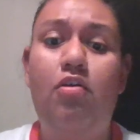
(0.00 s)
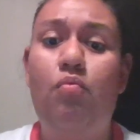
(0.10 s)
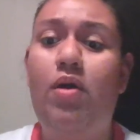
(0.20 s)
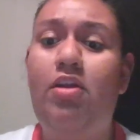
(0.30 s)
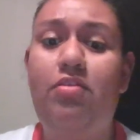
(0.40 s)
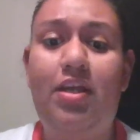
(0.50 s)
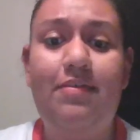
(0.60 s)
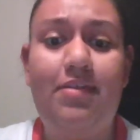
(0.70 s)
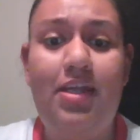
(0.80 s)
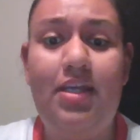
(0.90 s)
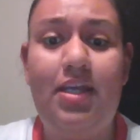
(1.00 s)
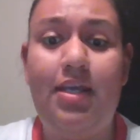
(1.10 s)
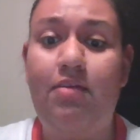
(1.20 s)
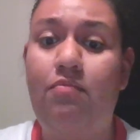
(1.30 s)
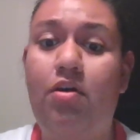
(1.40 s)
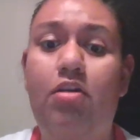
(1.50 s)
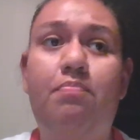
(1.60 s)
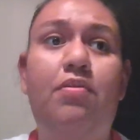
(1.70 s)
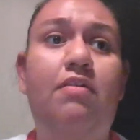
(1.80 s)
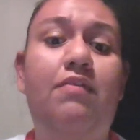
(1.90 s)
what are they seeking, what are
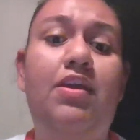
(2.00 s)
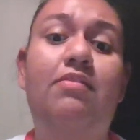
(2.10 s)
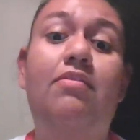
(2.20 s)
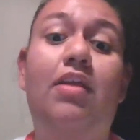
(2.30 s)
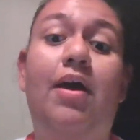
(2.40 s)
previous